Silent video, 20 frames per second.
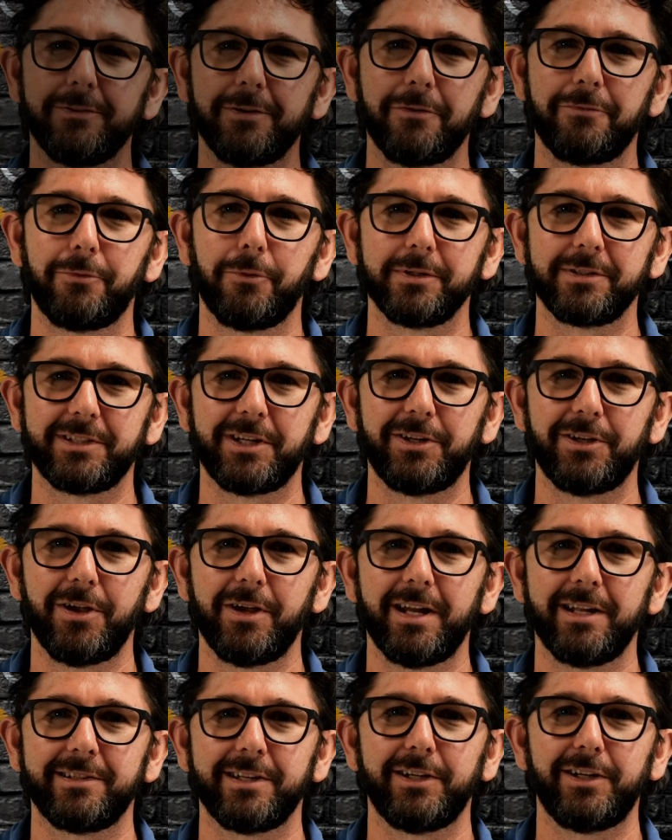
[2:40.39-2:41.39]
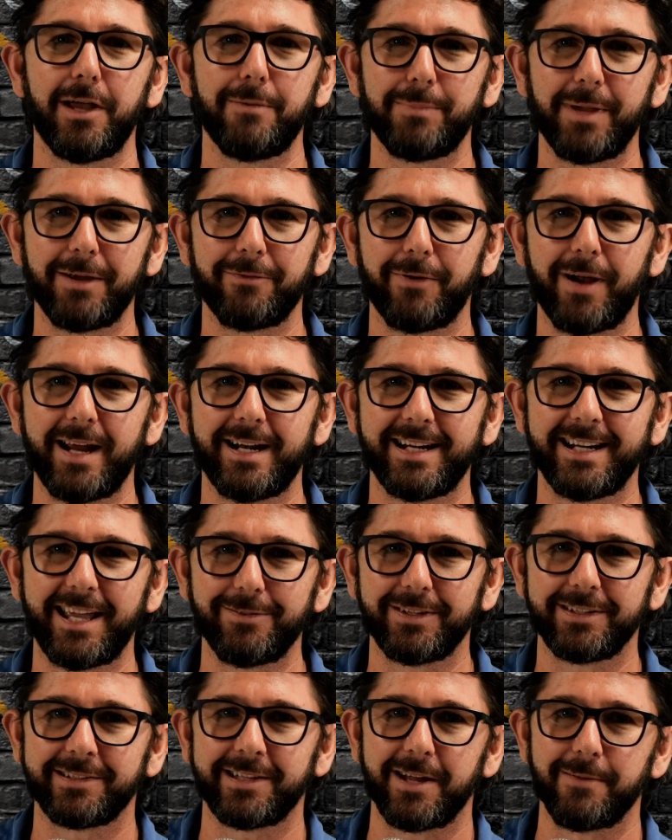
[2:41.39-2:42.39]
a force to turn it, so don't be afraid to
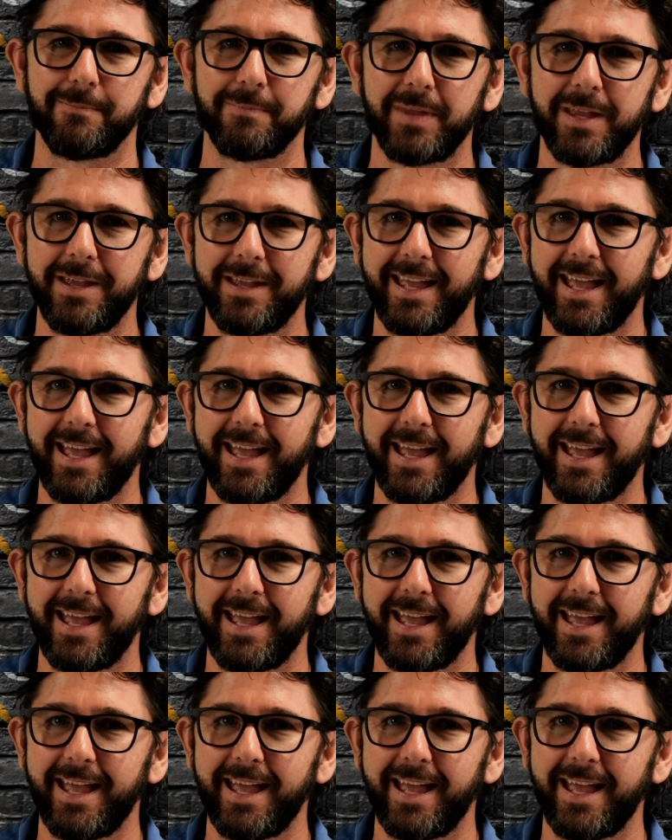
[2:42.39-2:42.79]
give it some.